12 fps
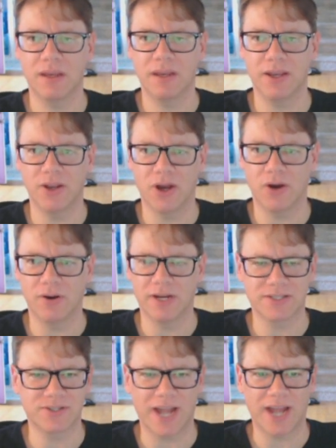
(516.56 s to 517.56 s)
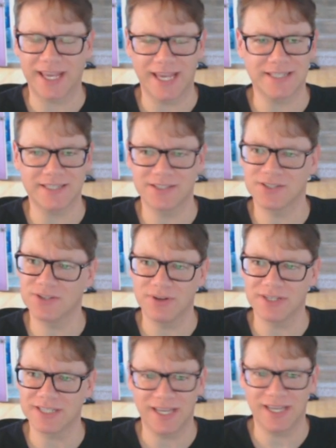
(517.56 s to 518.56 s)
you know, as, I guess as soon
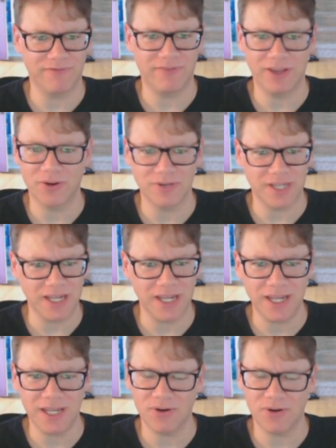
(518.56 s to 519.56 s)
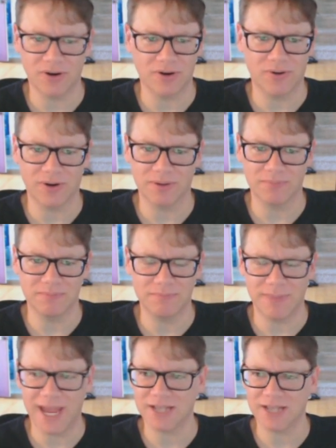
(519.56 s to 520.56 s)
as it hit VOD or or
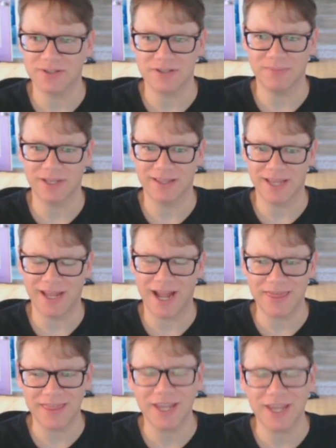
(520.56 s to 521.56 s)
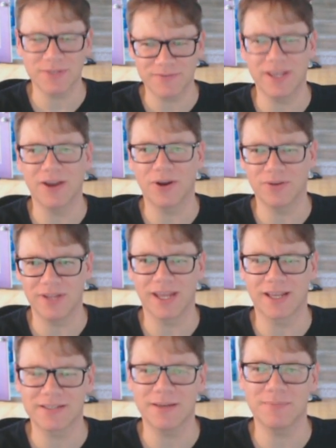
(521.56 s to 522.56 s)
Max or something like that. I think it was VOD
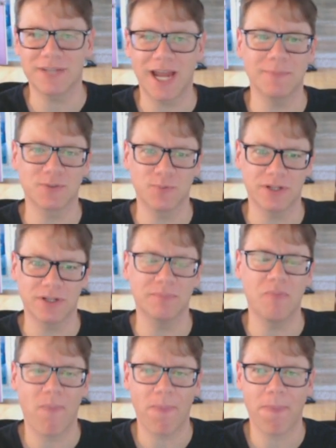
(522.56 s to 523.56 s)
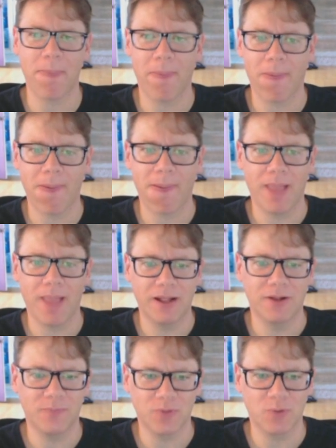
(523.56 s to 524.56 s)
because sometimes mm-hmm. we'll
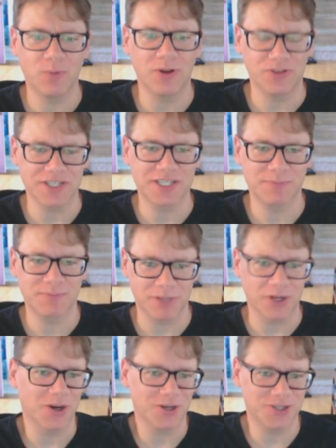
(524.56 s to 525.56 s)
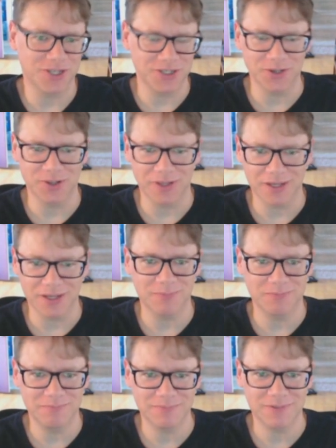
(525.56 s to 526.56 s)
we'll just splurge and do the
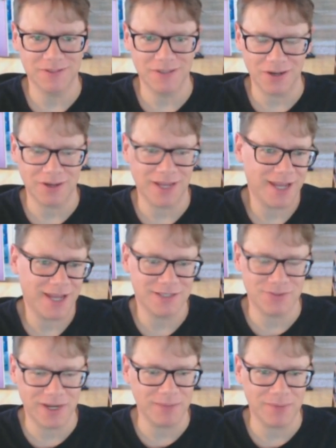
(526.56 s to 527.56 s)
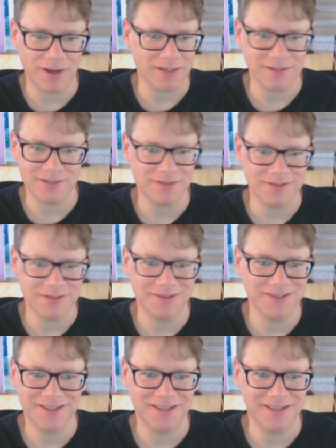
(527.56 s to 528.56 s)
yeah. Okay, it's twenty bucks
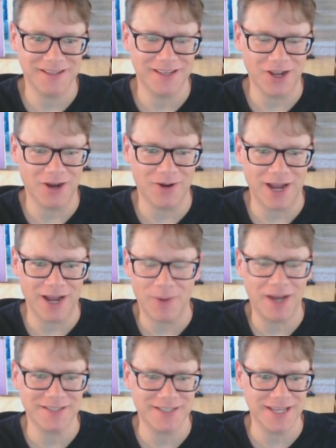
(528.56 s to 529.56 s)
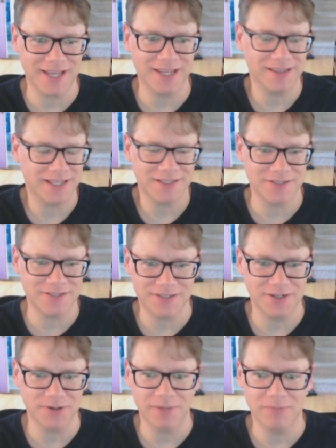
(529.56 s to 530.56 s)
you know, I want to see it. Let's just
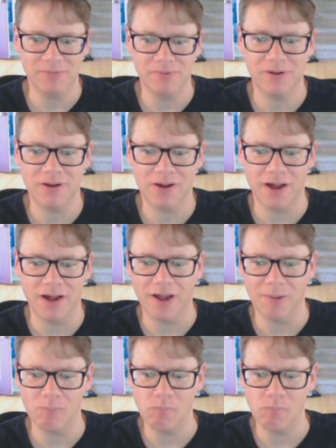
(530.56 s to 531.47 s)
do it. Um,